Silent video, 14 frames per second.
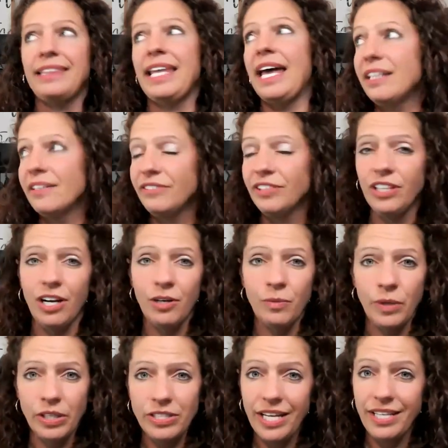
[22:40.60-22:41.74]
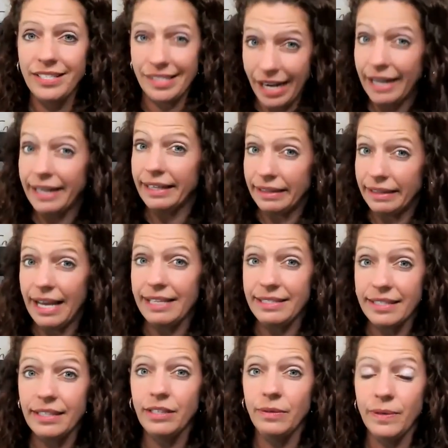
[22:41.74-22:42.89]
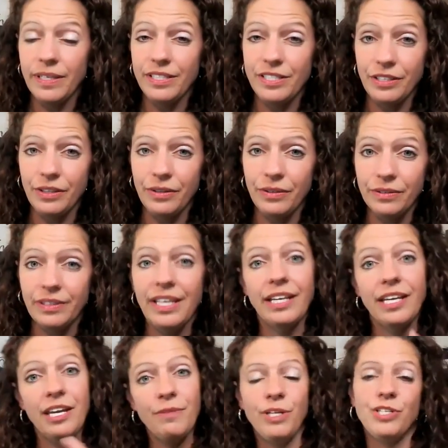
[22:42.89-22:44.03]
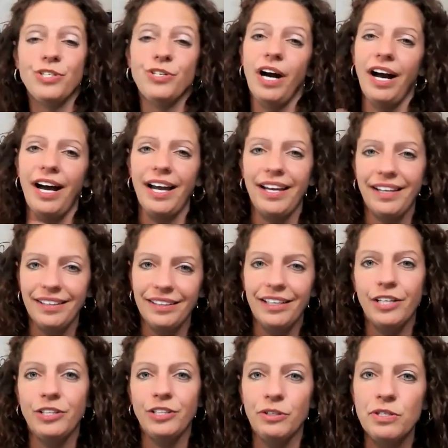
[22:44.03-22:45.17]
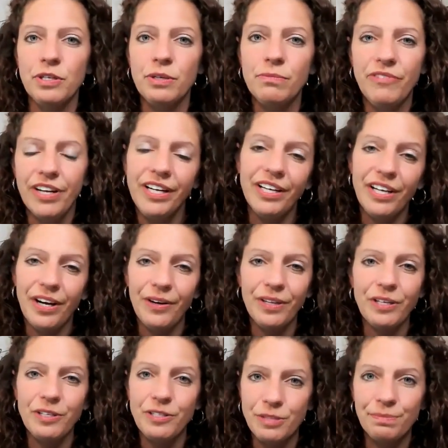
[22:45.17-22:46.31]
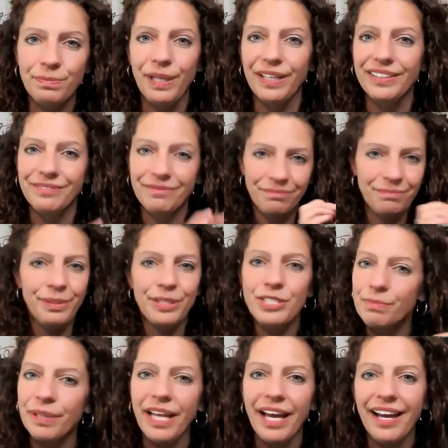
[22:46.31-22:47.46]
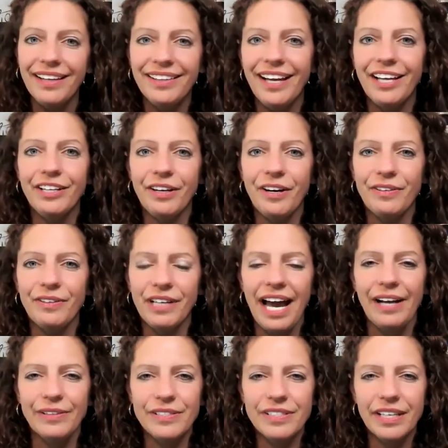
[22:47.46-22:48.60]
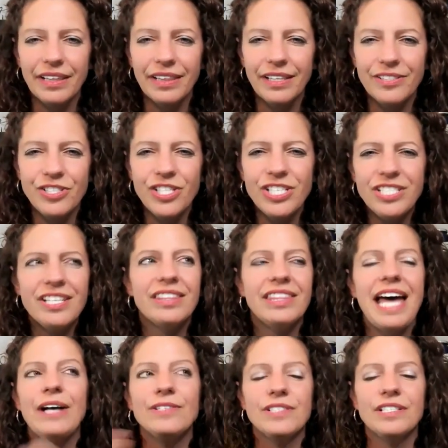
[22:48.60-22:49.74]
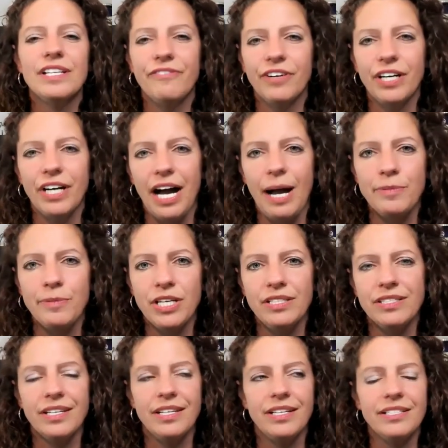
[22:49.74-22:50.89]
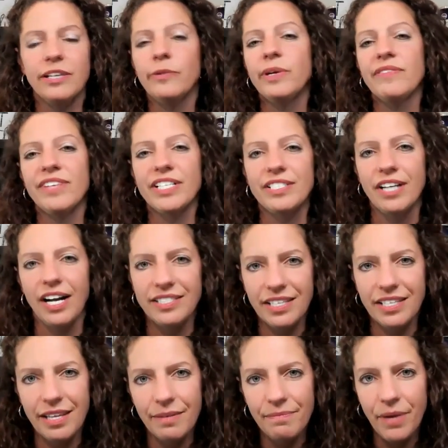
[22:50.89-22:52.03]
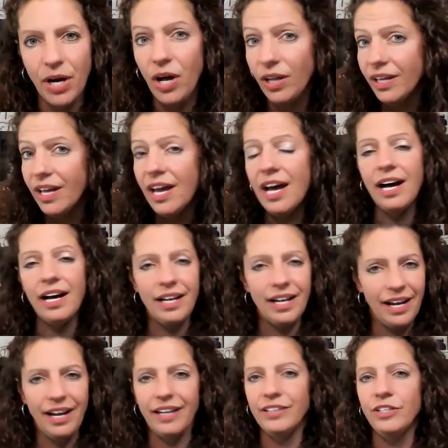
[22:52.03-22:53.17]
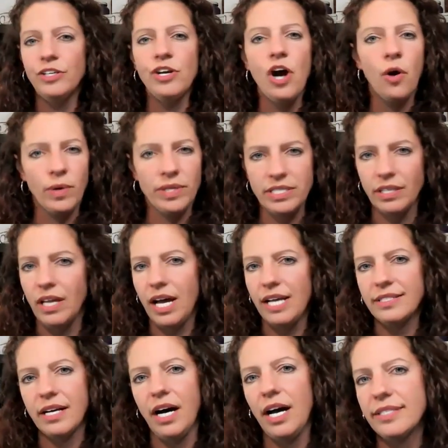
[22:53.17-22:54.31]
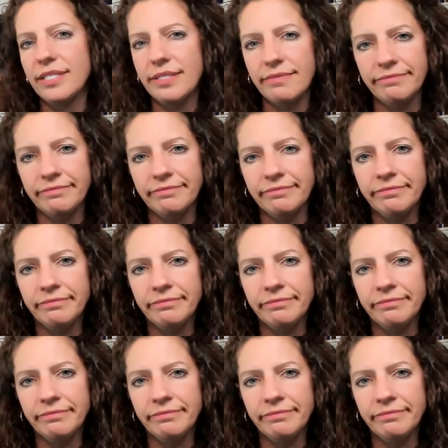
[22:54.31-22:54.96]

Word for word: at the end of a long workday is kind of the last thing you want to do, then can we try a YouTube video that you just plug push play at your own house? Like there's just a thousand different options. And until we've exhausted them all, no one's a lost because